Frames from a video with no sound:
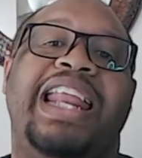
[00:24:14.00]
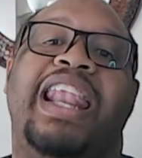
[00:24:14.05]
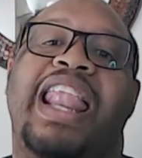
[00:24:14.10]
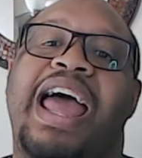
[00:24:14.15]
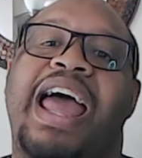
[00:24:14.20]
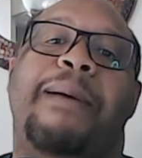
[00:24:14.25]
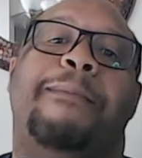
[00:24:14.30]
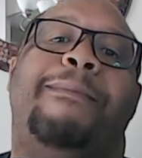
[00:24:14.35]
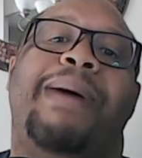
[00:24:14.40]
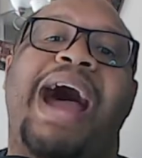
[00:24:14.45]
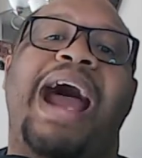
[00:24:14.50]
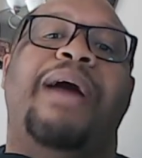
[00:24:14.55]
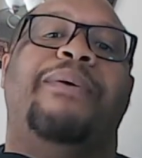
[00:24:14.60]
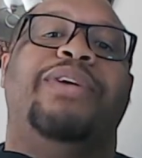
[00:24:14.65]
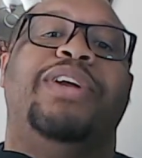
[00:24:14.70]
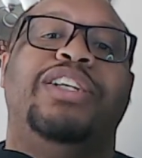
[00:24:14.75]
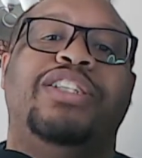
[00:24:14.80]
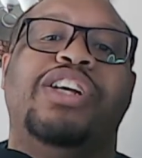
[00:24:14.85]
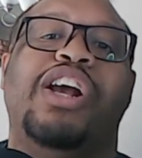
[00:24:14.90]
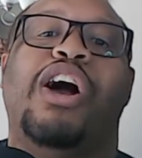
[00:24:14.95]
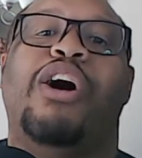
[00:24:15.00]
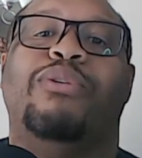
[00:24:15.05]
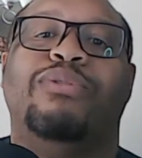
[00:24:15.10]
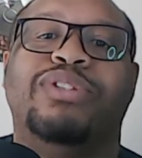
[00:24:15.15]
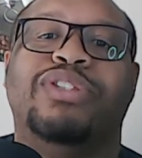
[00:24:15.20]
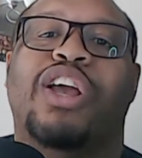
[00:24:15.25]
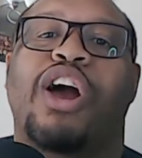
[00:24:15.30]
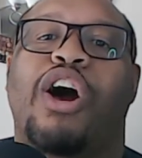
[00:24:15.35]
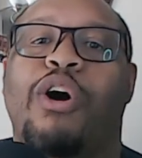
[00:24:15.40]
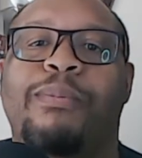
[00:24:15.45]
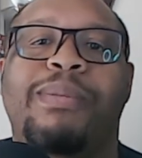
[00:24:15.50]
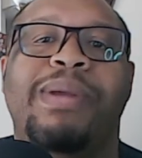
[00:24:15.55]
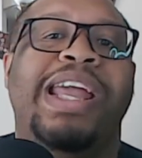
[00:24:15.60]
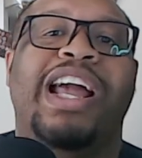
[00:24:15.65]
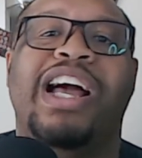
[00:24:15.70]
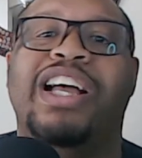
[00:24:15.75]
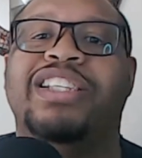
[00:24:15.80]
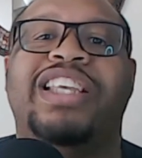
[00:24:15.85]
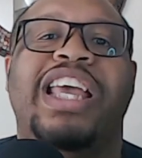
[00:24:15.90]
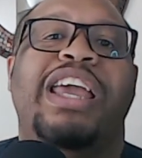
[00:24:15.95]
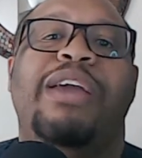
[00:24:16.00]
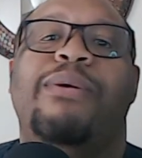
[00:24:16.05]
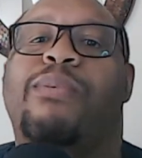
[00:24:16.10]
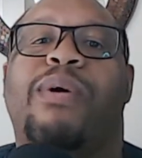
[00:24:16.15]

let Byron Jones go because he